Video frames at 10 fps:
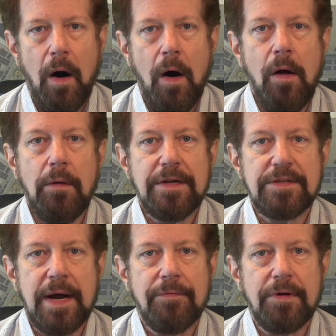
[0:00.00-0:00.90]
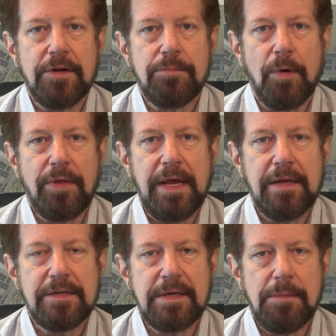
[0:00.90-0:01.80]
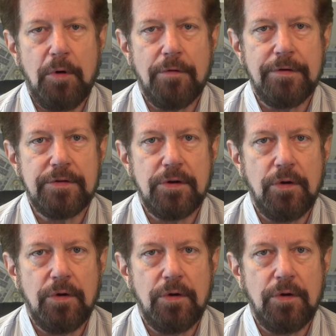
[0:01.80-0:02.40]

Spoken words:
All enciphering is both keyless and amorphous.